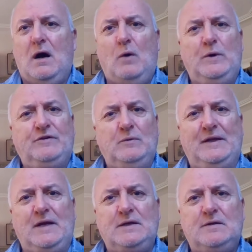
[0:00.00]
Are we
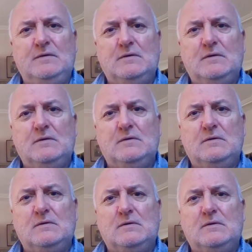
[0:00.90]
doing that?
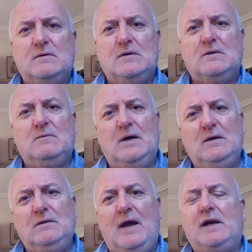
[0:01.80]

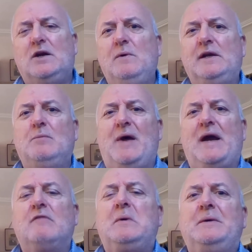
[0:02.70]
Well, echoing in the
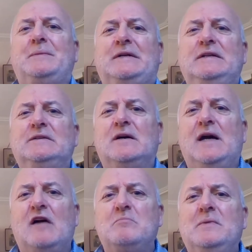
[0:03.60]
back of my mind,
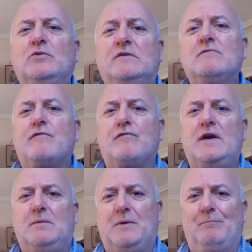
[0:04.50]
I have Milton
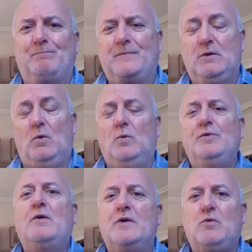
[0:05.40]
Friedman. You
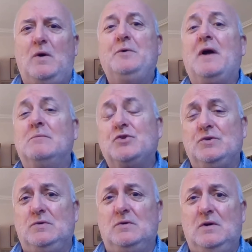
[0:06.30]
all know the quote, I'm
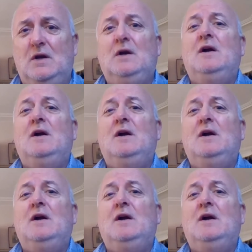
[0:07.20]
sure.